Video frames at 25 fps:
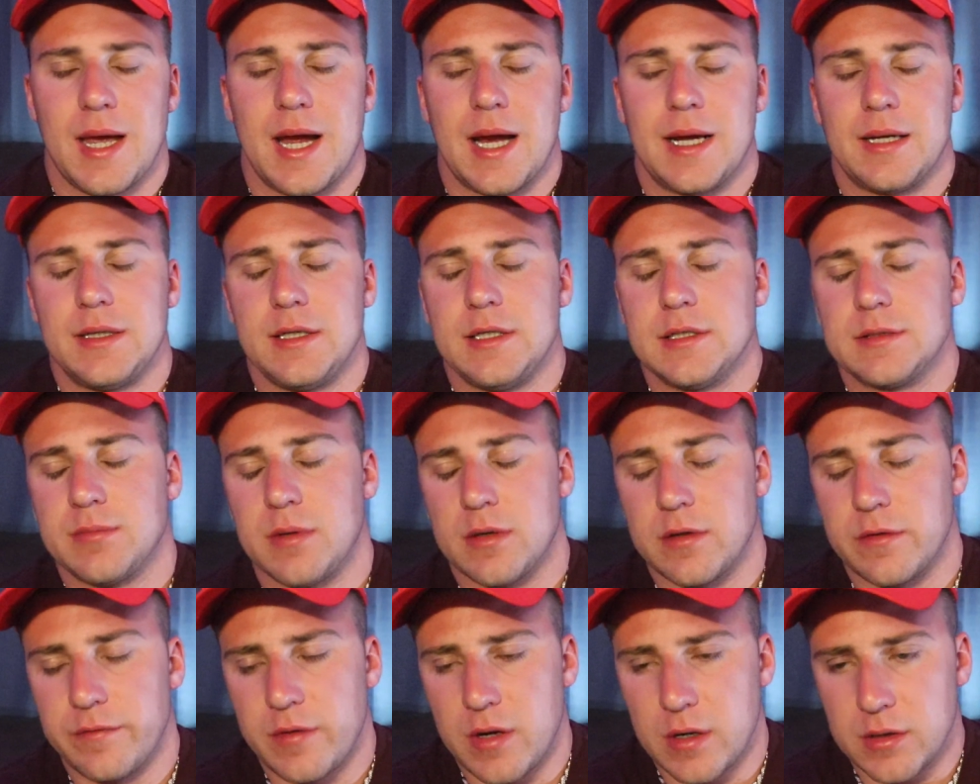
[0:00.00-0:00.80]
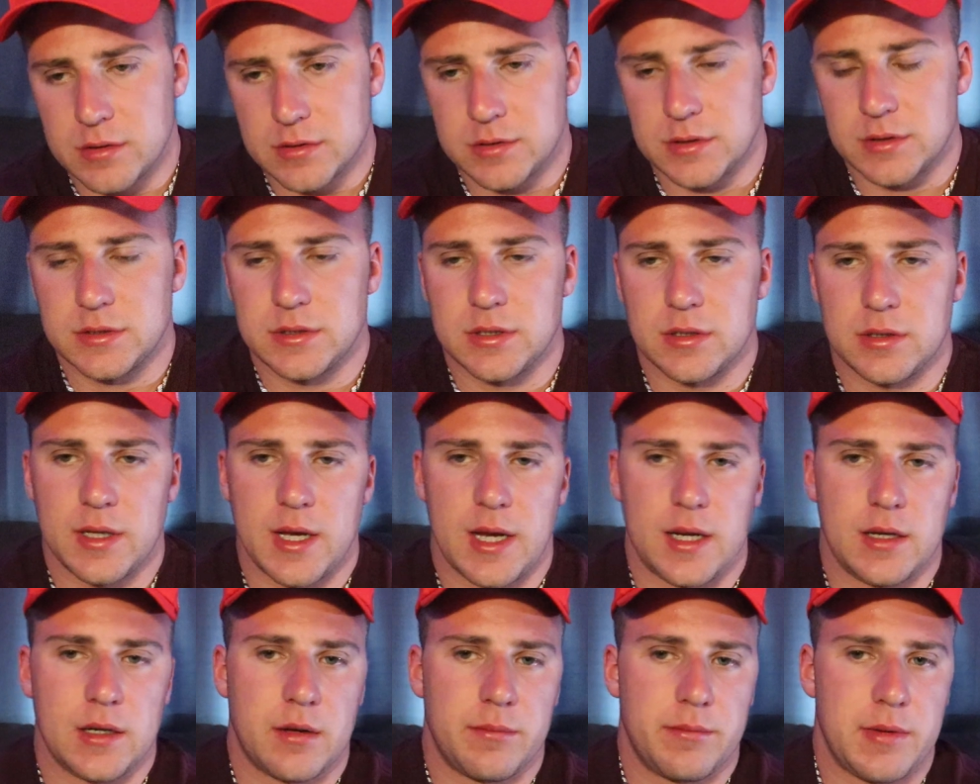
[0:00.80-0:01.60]
And these motherfuckers are still
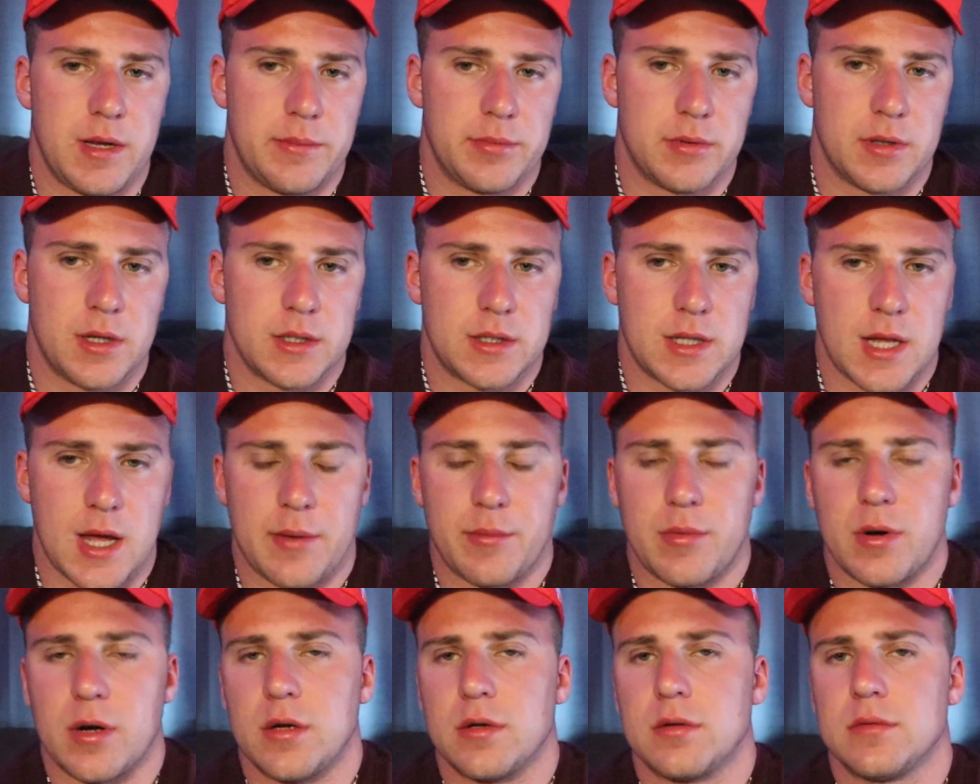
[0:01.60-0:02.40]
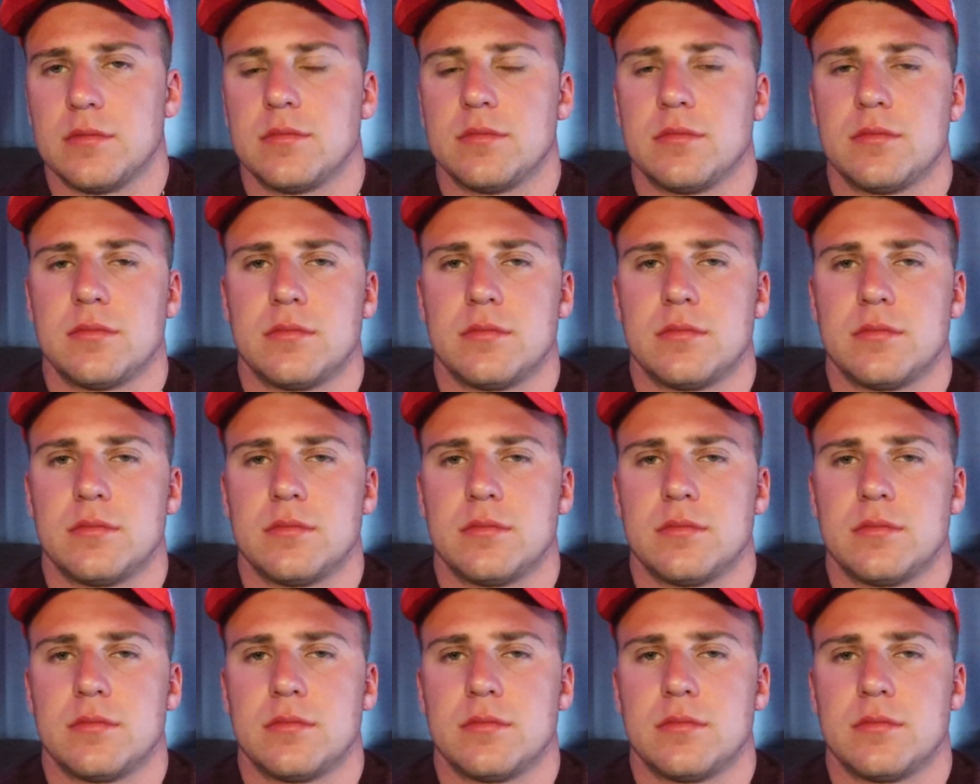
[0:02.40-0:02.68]
hating on people like that, bro.